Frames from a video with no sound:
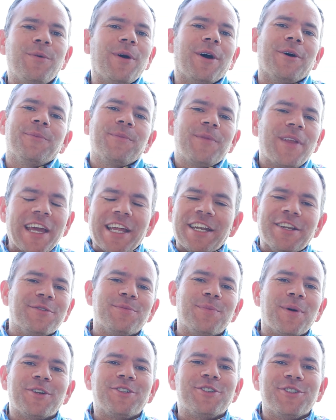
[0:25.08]

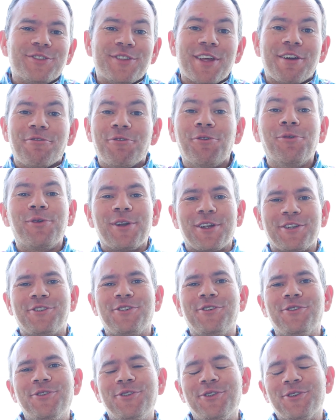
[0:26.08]
they're all
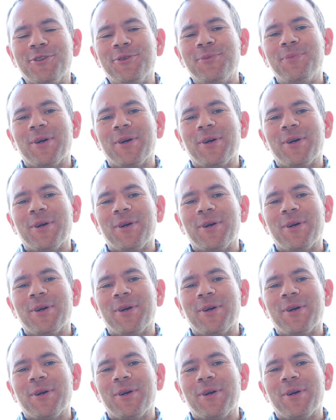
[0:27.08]
unusual,